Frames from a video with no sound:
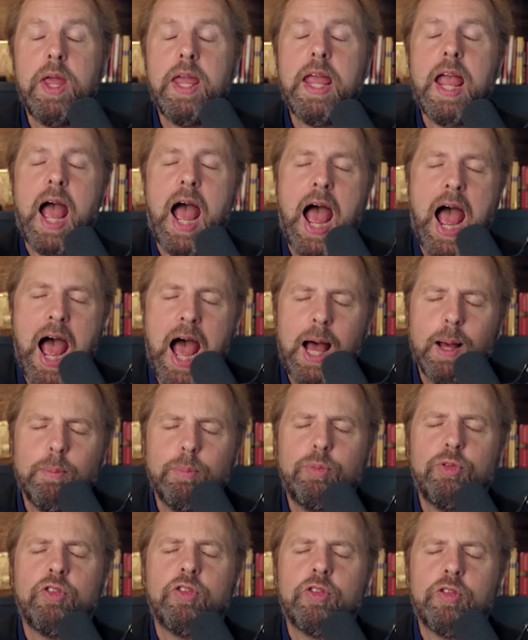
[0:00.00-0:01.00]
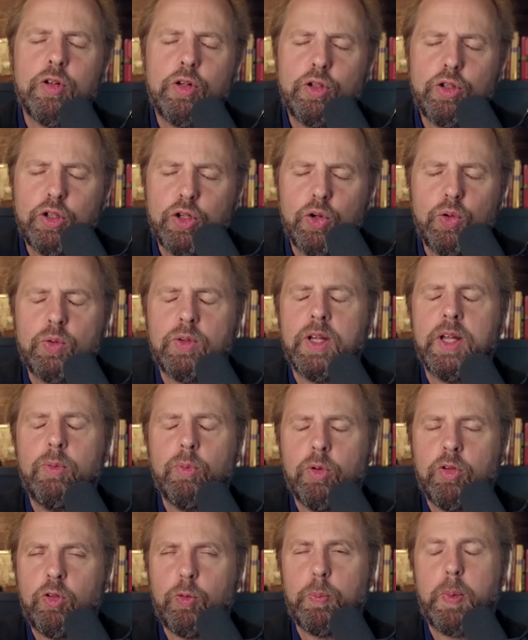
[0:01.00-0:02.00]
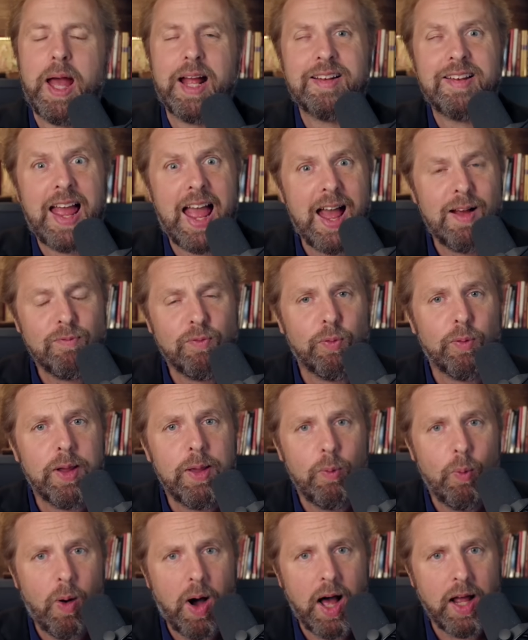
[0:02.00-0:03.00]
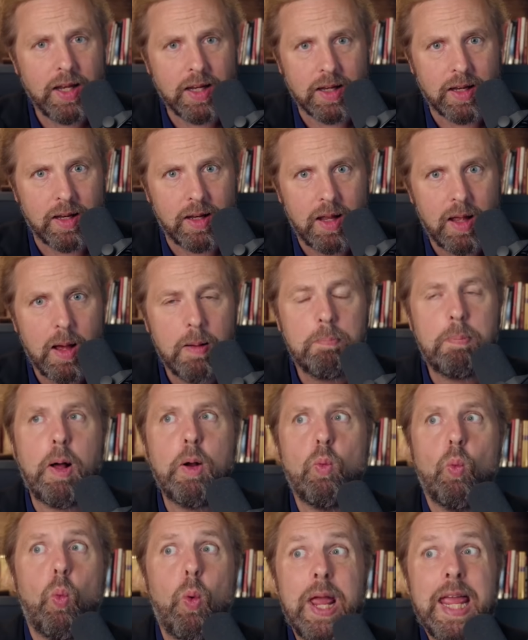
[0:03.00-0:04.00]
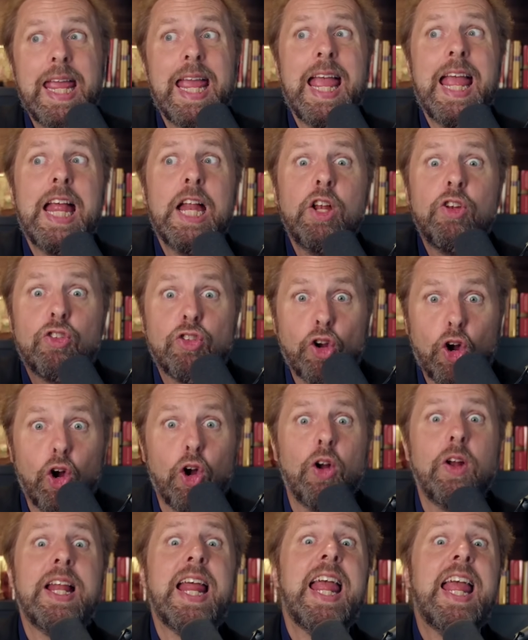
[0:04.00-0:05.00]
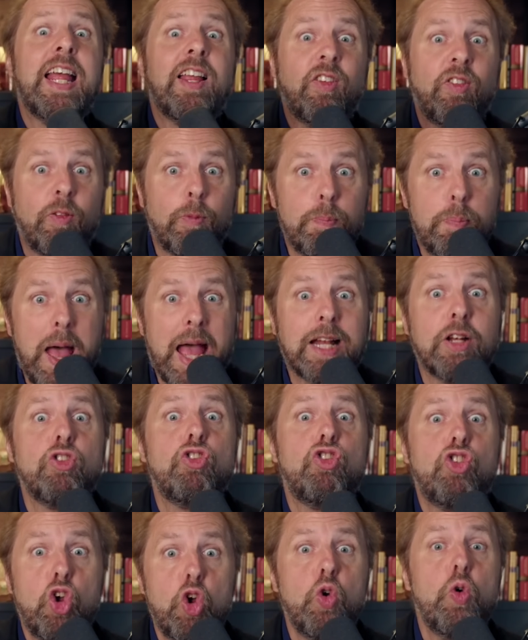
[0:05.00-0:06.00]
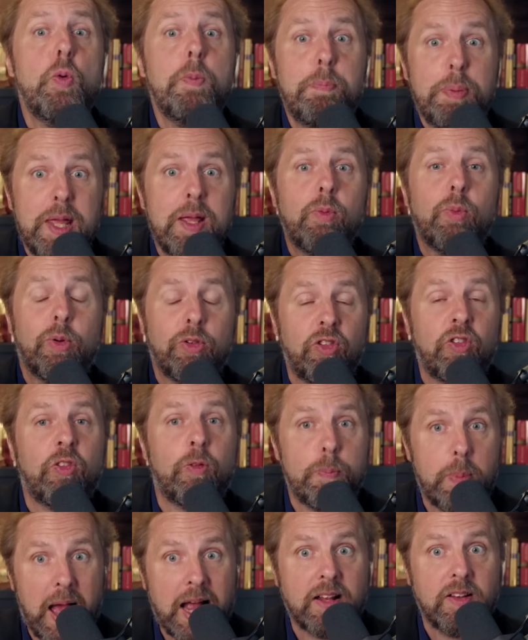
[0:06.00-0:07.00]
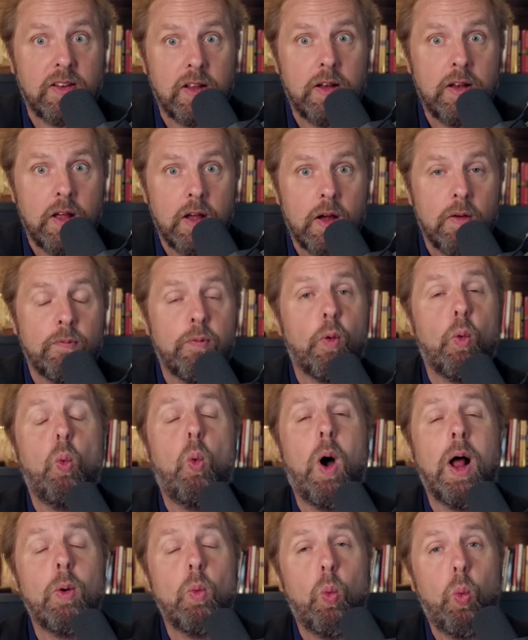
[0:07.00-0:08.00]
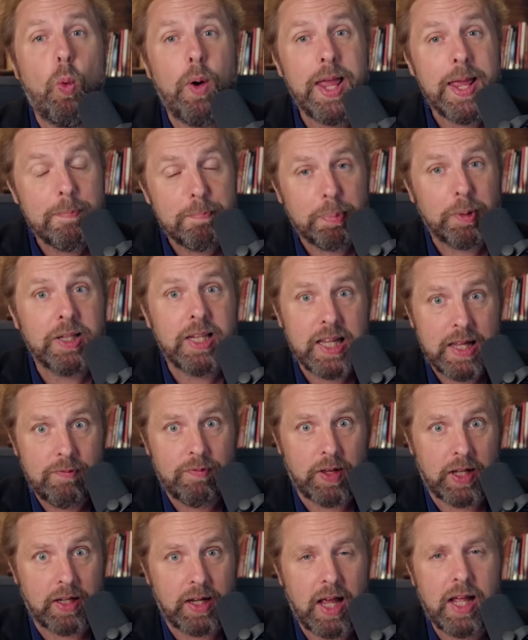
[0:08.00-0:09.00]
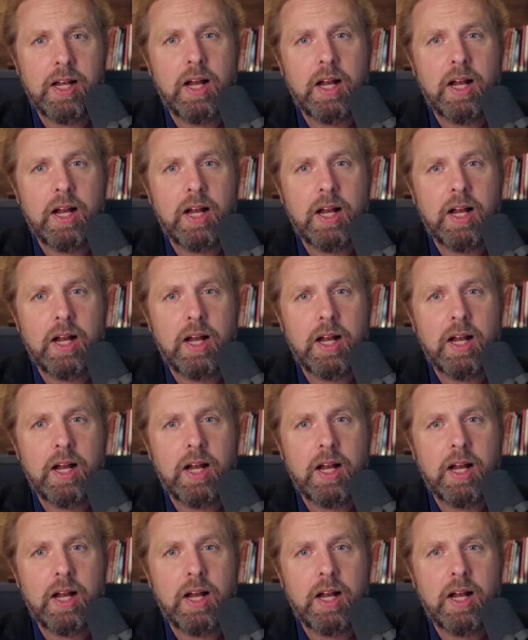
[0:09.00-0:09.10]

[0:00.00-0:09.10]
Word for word: We absolutely respect everyone, but we in turn expect to be respected for what we believe in.